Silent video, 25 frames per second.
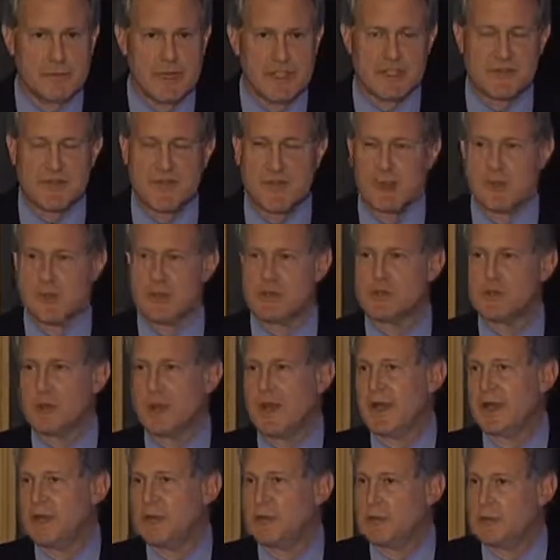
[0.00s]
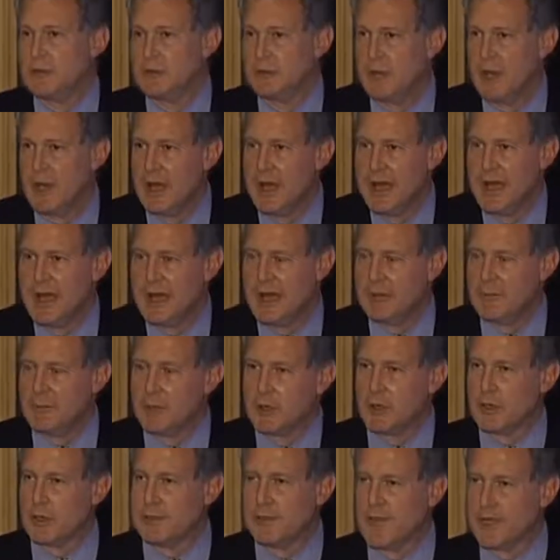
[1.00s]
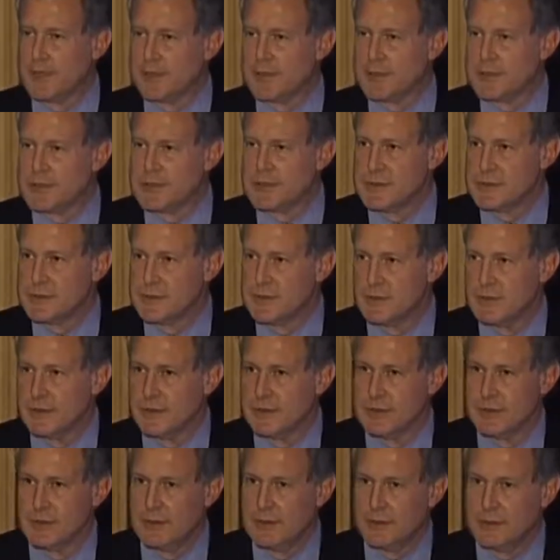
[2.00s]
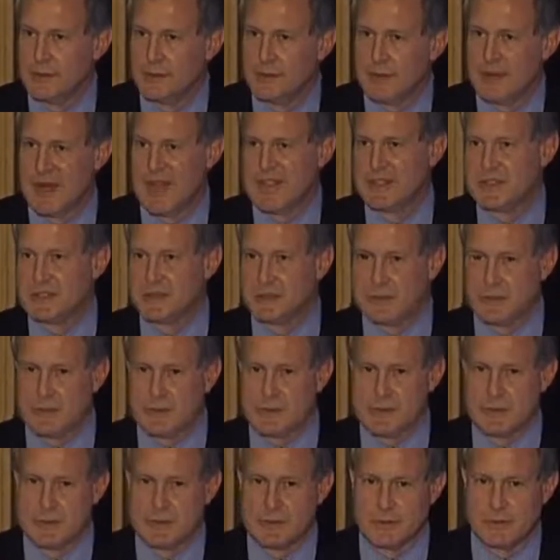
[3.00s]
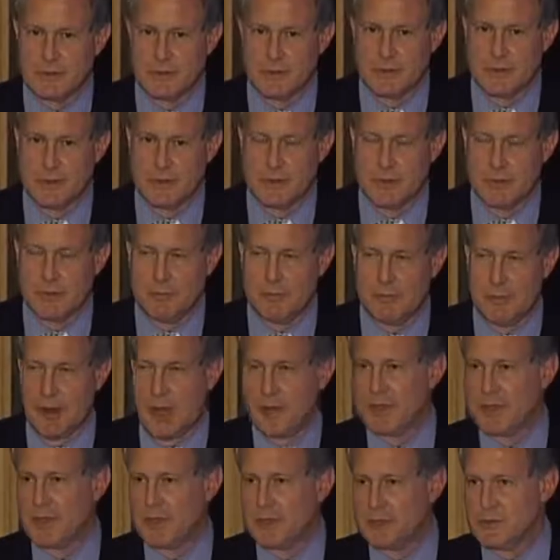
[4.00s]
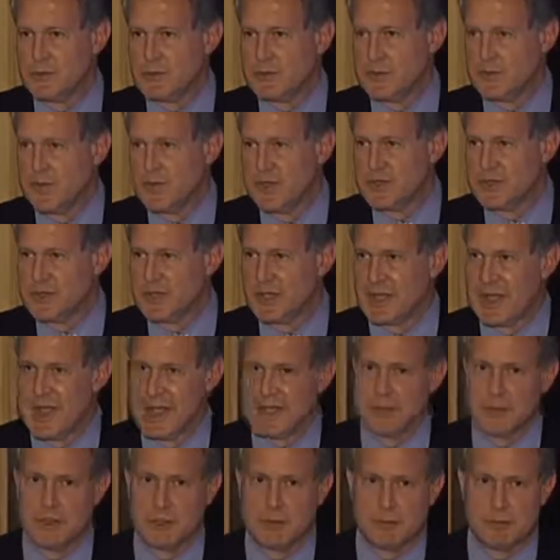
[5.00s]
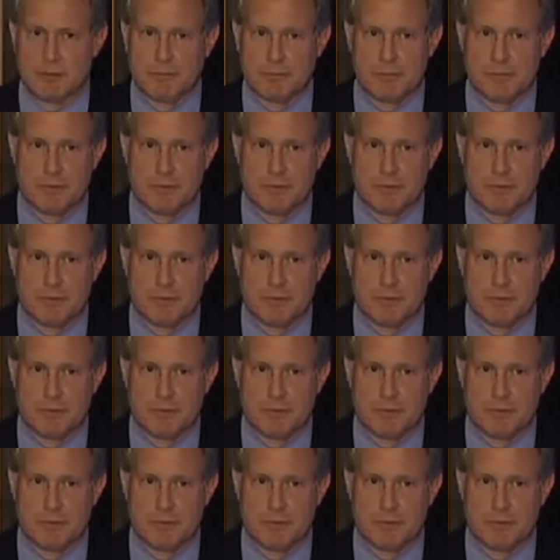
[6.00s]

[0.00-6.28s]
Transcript: It's found its way into hamburger buns, pretzels, barbecue sauce, and ketchup.